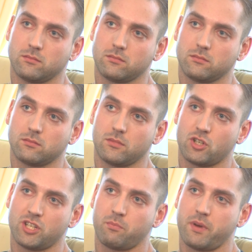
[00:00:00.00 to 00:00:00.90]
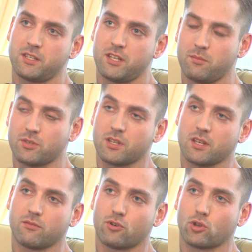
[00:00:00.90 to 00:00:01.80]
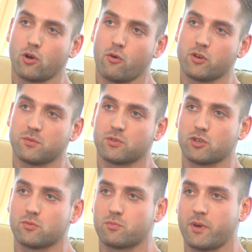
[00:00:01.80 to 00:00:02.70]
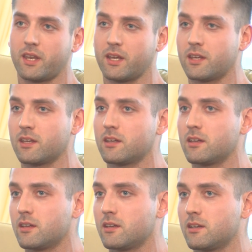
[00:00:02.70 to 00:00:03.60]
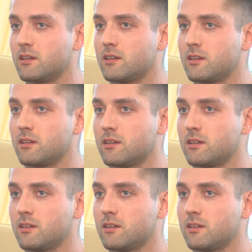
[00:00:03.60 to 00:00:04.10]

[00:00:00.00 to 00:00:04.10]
80, I think 80, 65, 70, and the yogurt 80, 85.